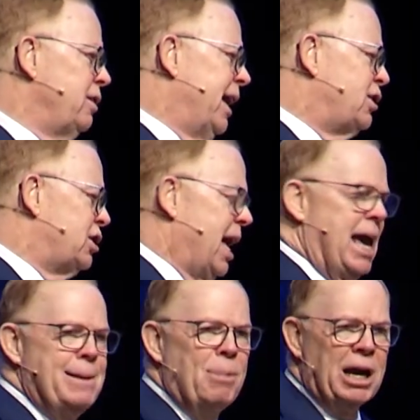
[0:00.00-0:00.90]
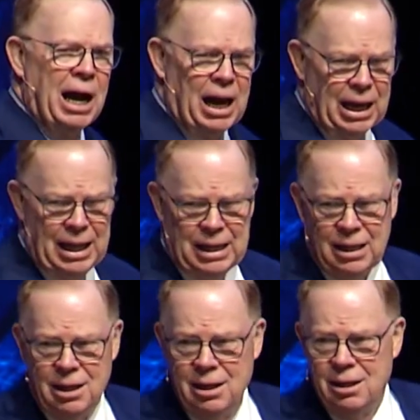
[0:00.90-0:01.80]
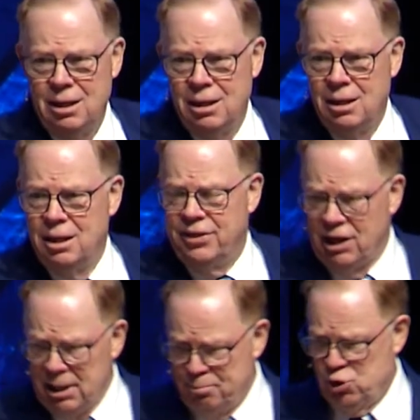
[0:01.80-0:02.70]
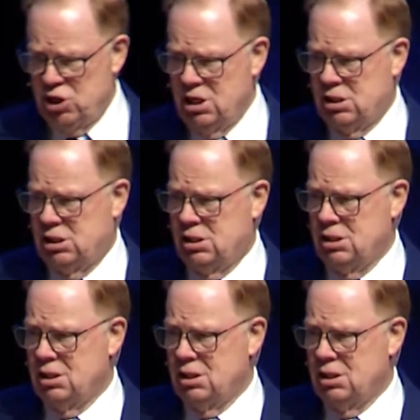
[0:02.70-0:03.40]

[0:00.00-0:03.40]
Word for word: that's the Hey Magala Thlipsis.